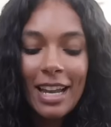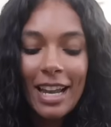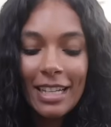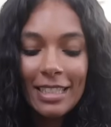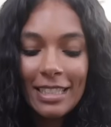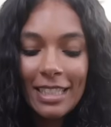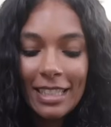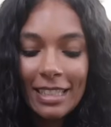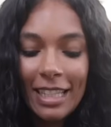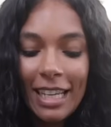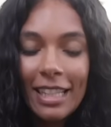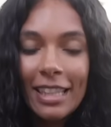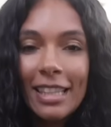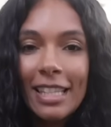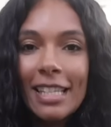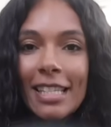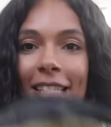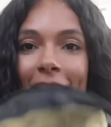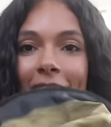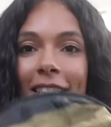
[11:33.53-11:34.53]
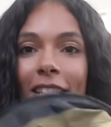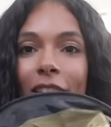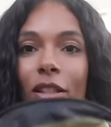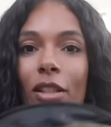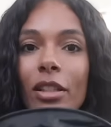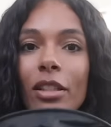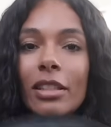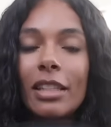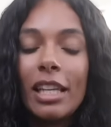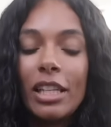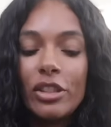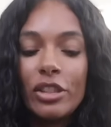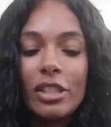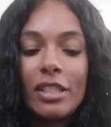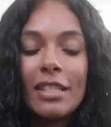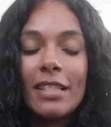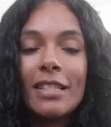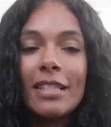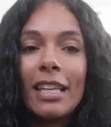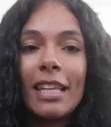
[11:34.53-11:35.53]
I did get this little
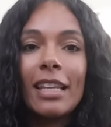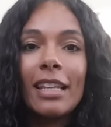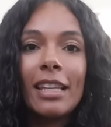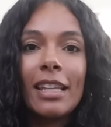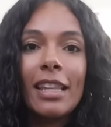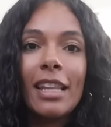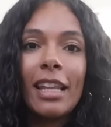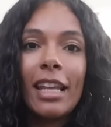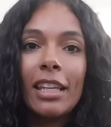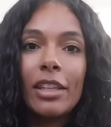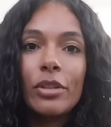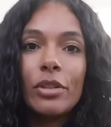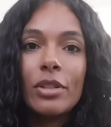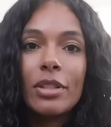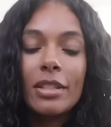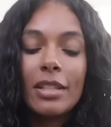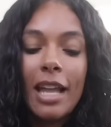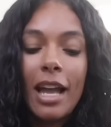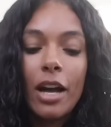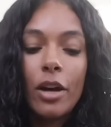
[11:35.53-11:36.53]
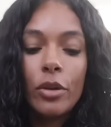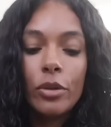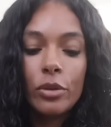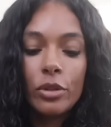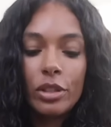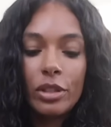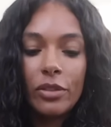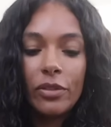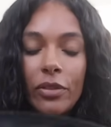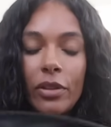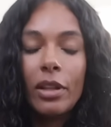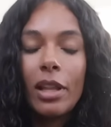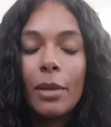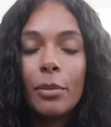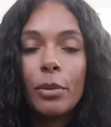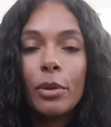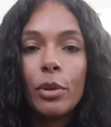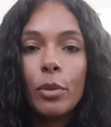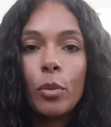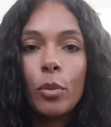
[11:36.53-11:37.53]
kitchen sink that I use now to fill
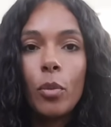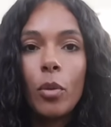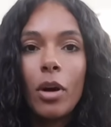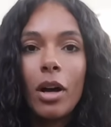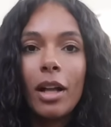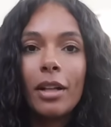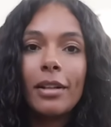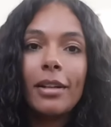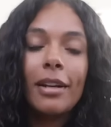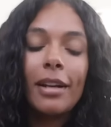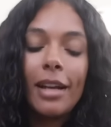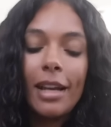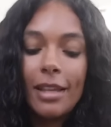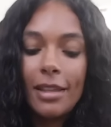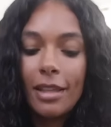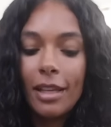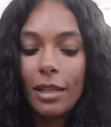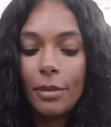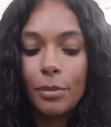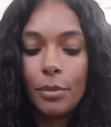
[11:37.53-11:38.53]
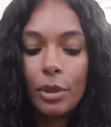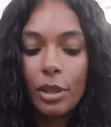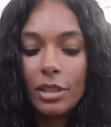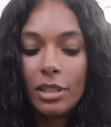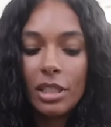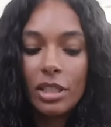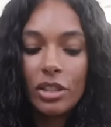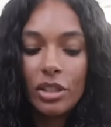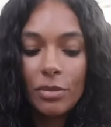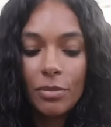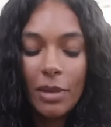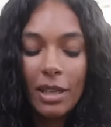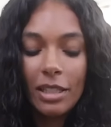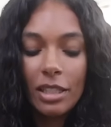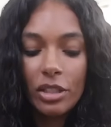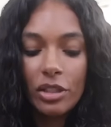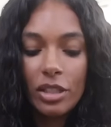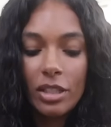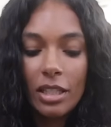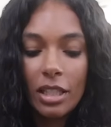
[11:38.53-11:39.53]
up with water and then put my
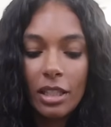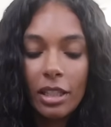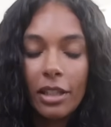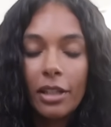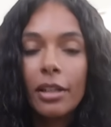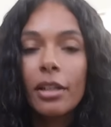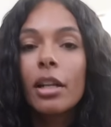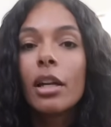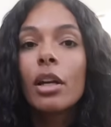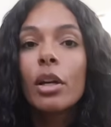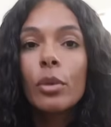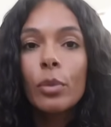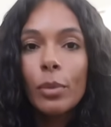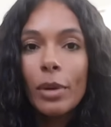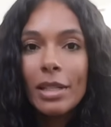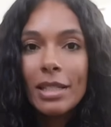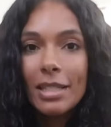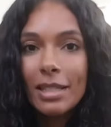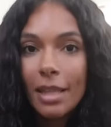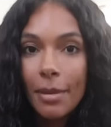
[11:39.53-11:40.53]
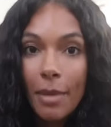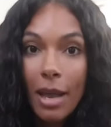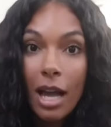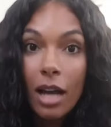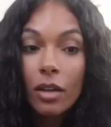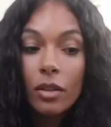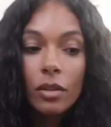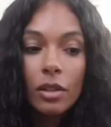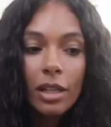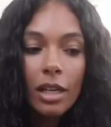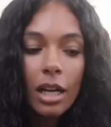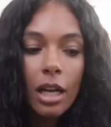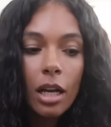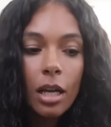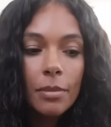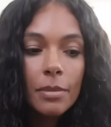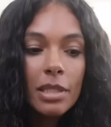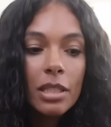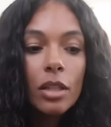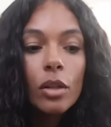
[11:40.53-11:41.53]
dishes in here, rinse them out.
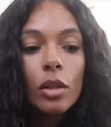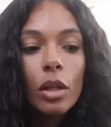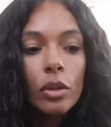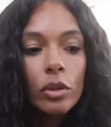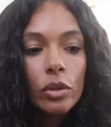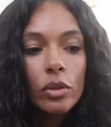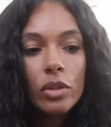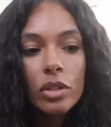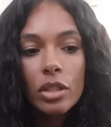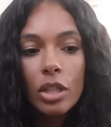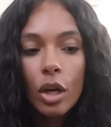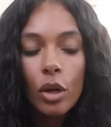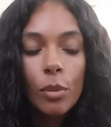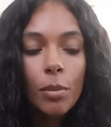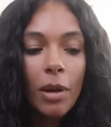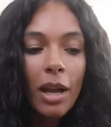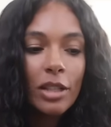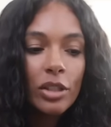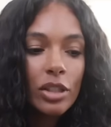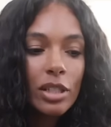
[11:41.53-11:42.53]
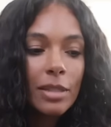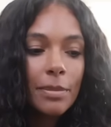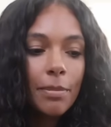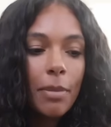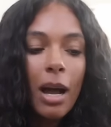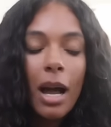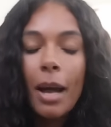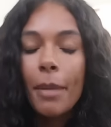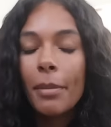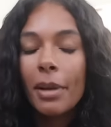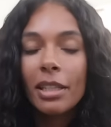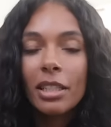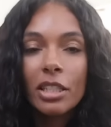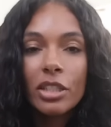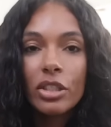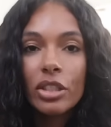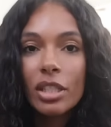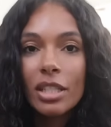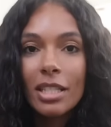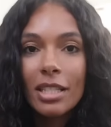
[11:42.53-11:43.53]
Still don't use soap. I just pot my
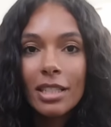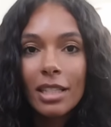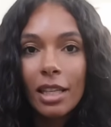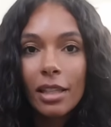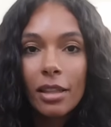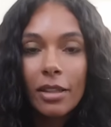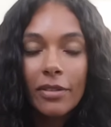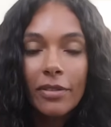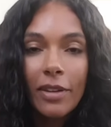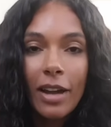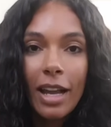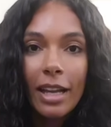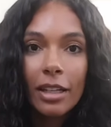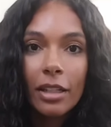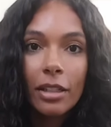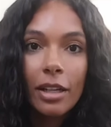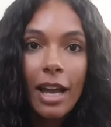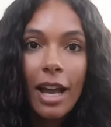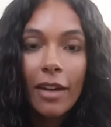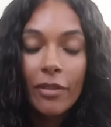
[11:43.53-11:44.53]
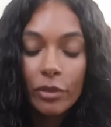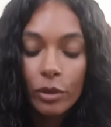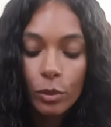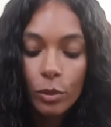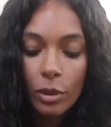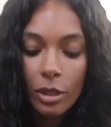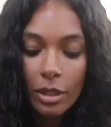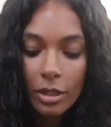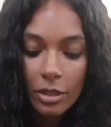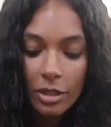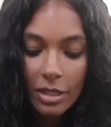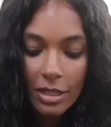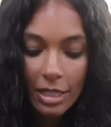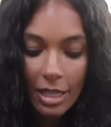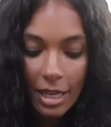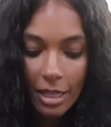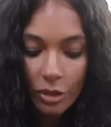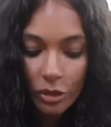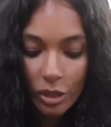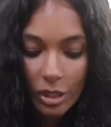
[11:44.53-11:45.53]
dishes in the fire afterwards
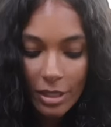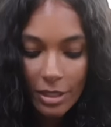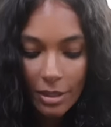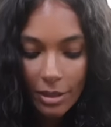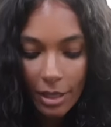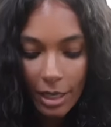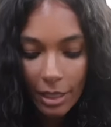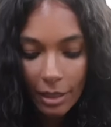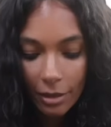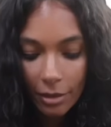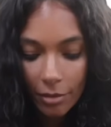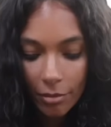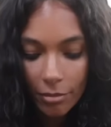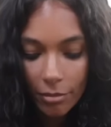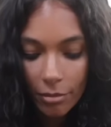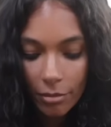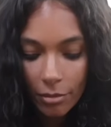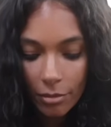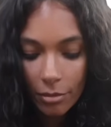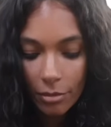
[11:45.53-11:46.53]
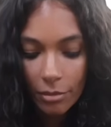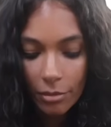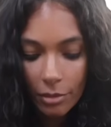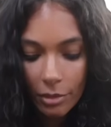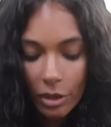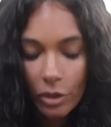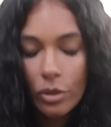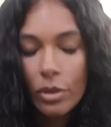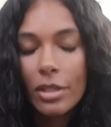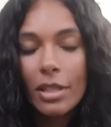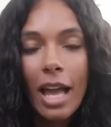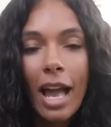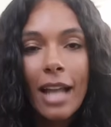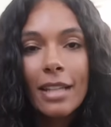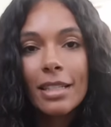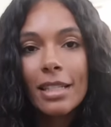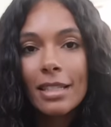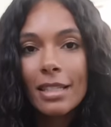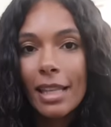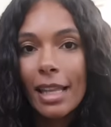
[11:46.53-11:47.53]
and just like use
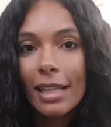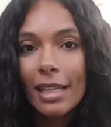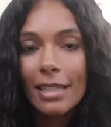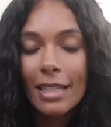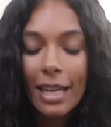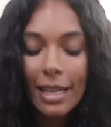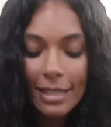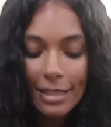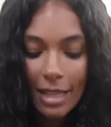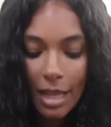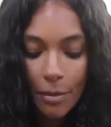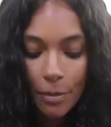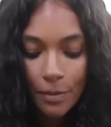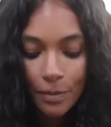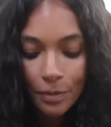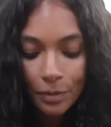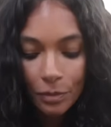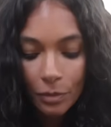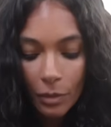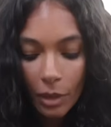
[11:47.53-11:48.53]
that to sanitize them.